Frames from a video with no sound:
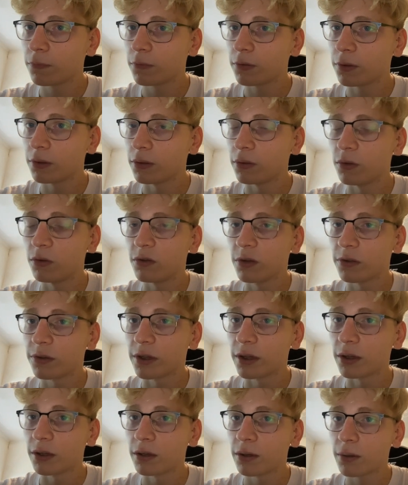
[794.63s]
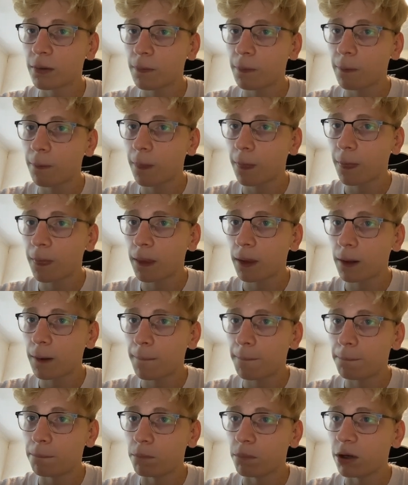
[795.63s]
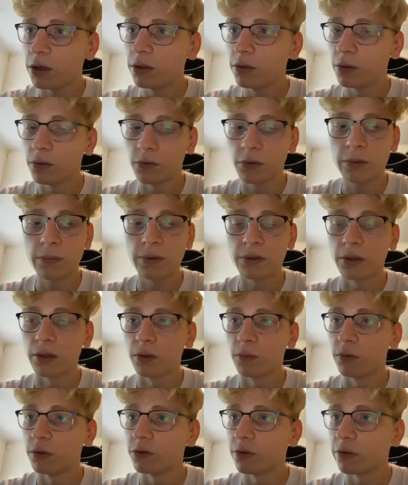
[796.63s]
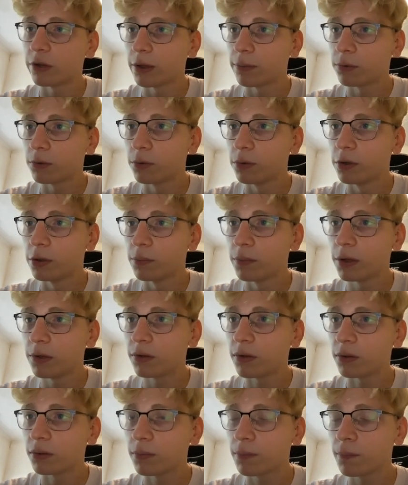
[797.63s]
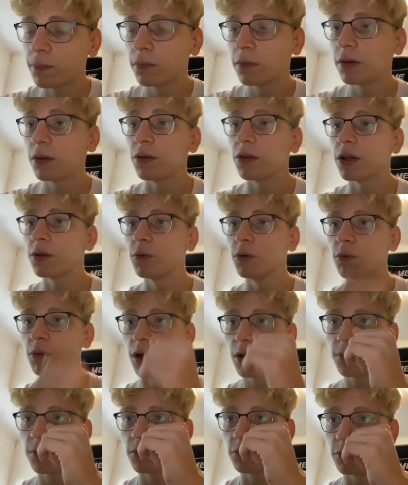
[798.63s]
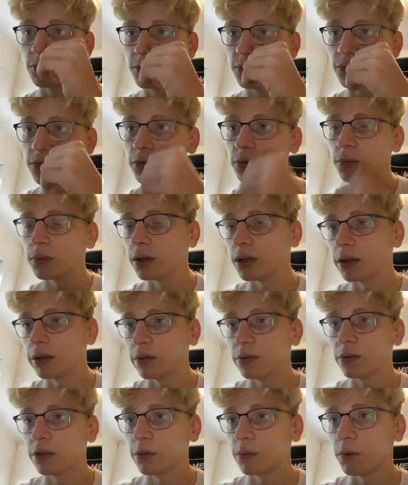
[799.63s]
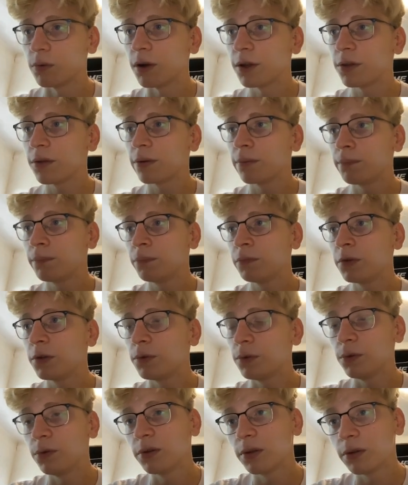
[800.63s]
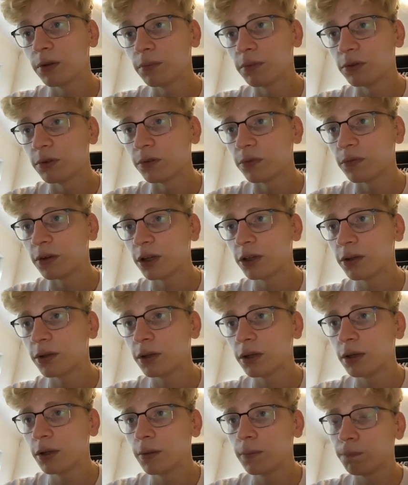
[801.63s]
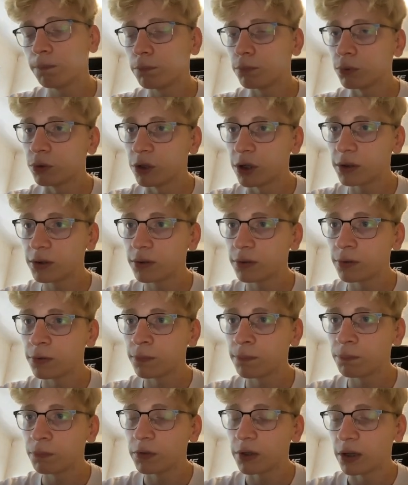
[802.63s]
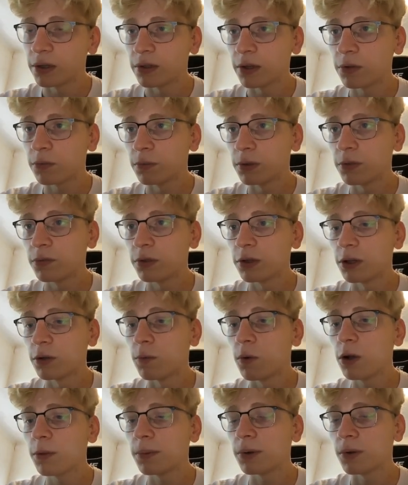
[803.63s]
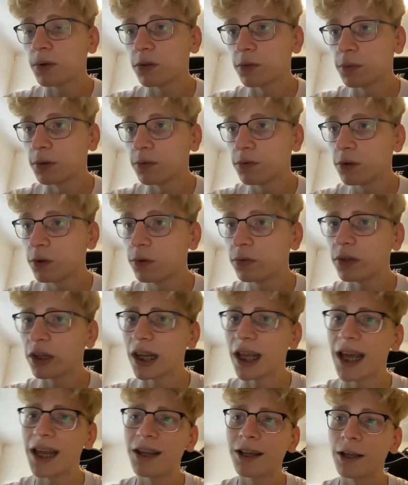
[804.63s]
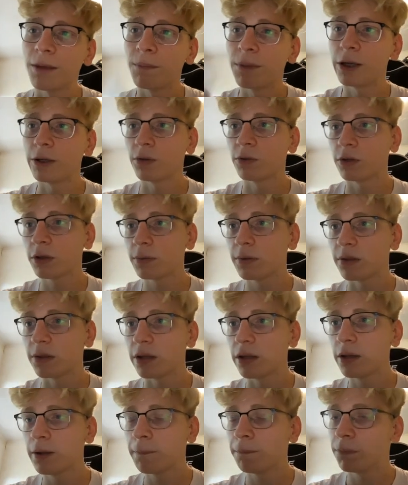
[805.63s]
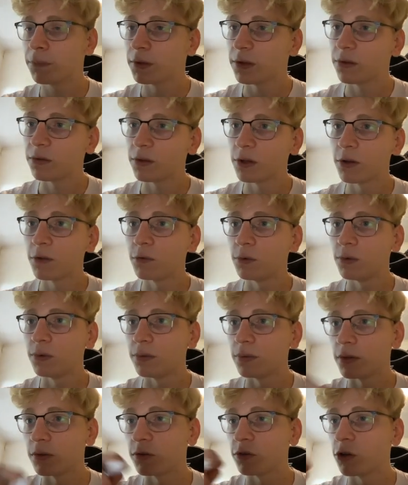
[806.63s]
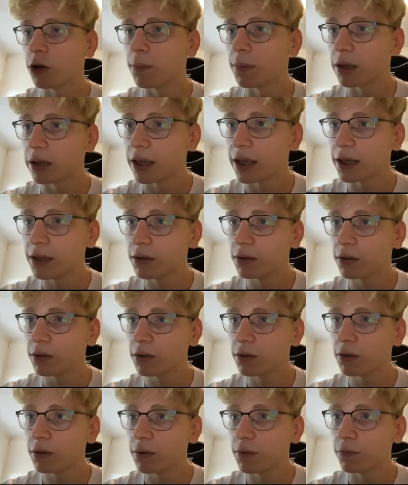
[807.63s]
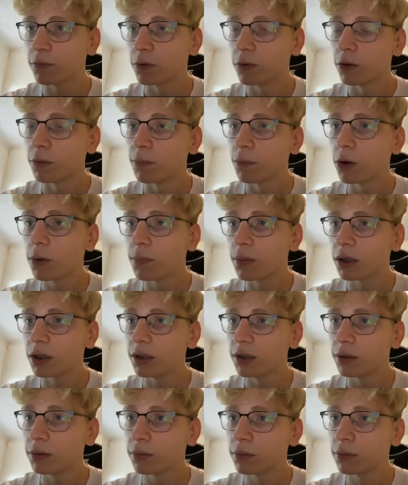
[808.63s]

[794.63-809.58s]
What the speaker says: And you just get money on top of that, which is absolutely amazing. And I would rather choose this reality. I would rather do something which is fun, productive, and doesn't really feel like work, because I'm in a flow state and I get paid on top of that, instead of doing a job I hate for more money,